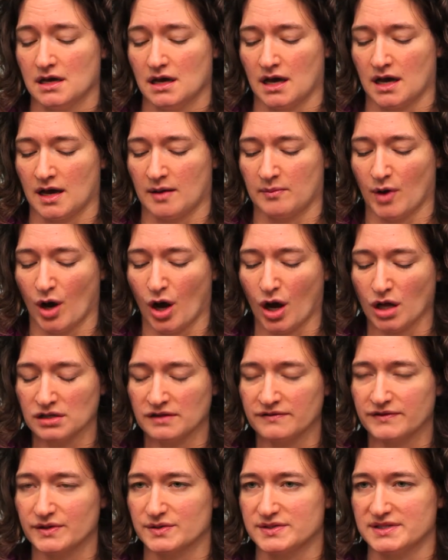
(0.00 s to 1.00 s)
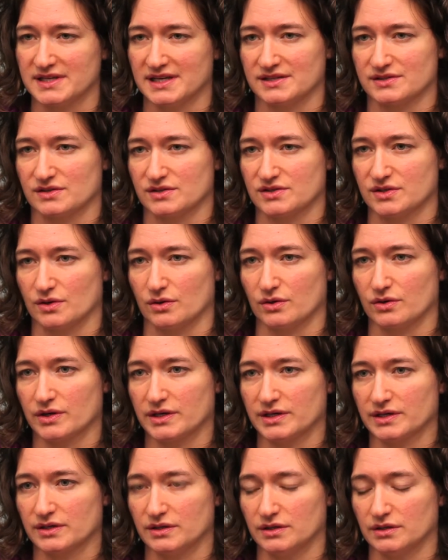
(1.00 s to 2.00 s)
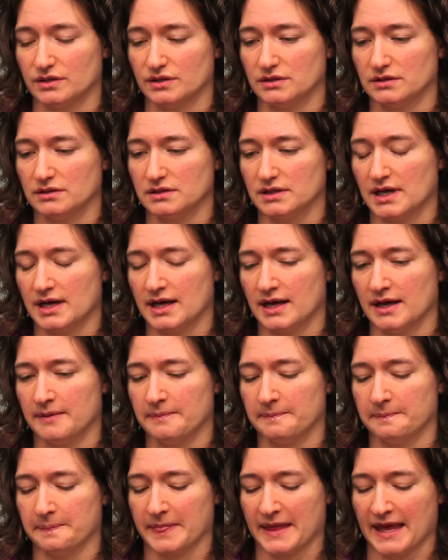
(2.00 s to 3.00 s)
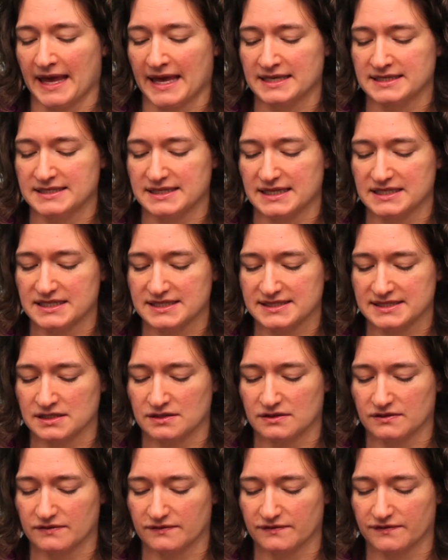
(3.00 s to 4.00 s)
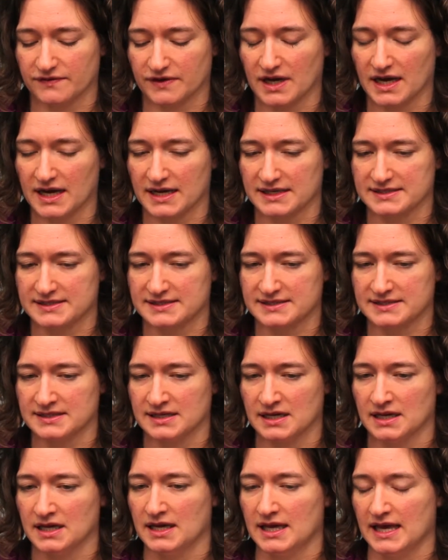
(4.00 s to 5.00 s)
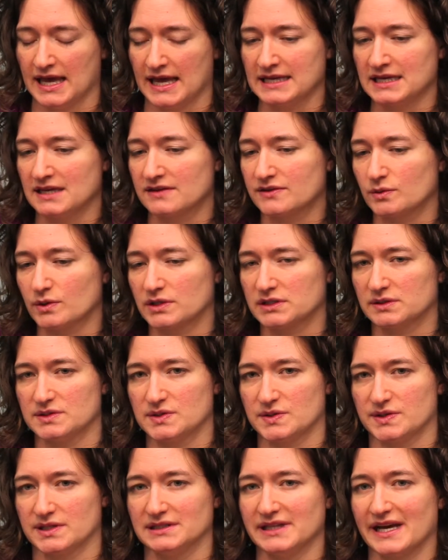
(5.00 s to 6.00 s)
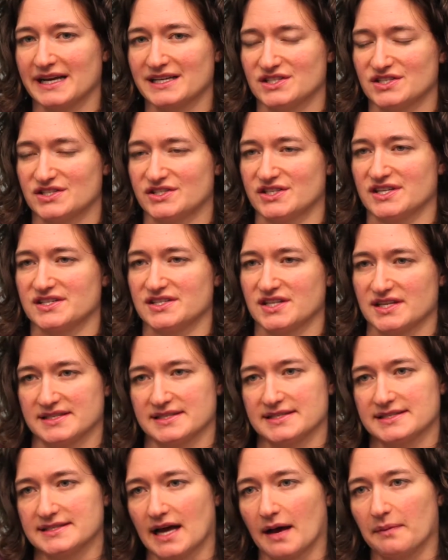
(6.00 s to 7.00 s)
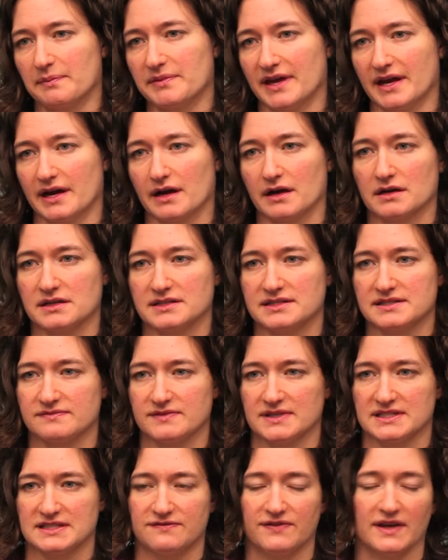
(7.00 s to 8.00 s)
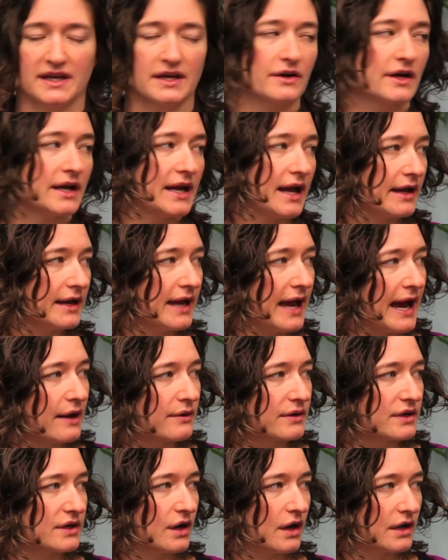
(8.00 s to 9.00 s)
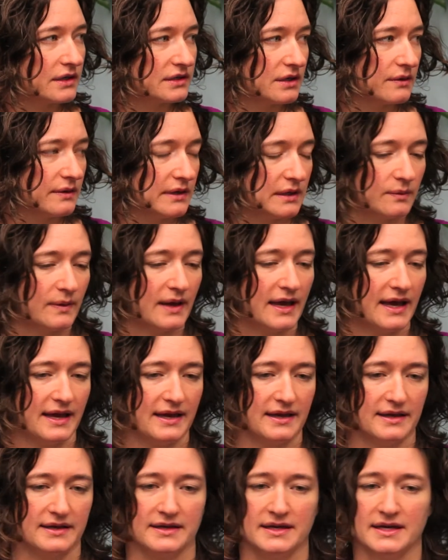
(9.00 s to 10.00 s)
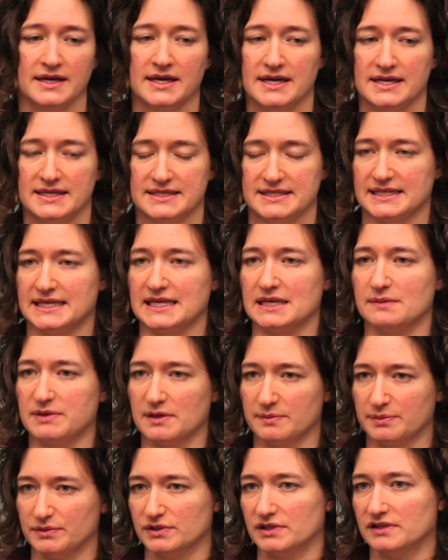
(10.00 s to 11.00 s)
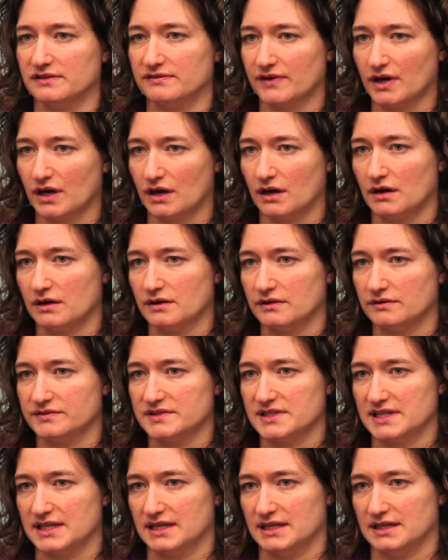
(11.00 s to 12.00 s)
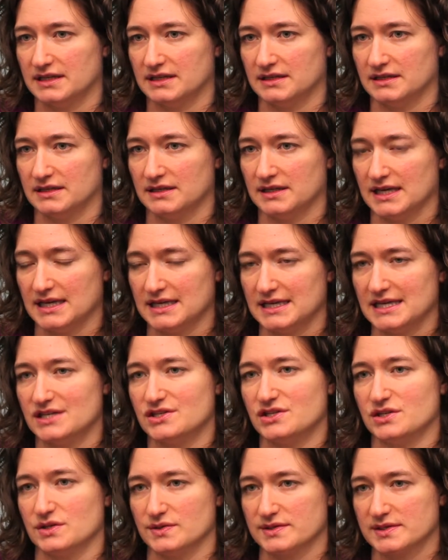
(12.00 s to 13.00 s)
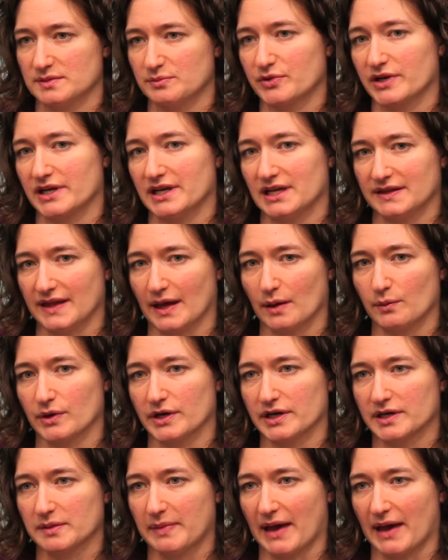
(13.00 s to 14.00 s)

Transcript: All of those things are so critical, and it doesn't, for us, any of the work they do with the elections just doesn't stop there. It's figuring out how in an ongoing way to keep people involved in issues and bringing that work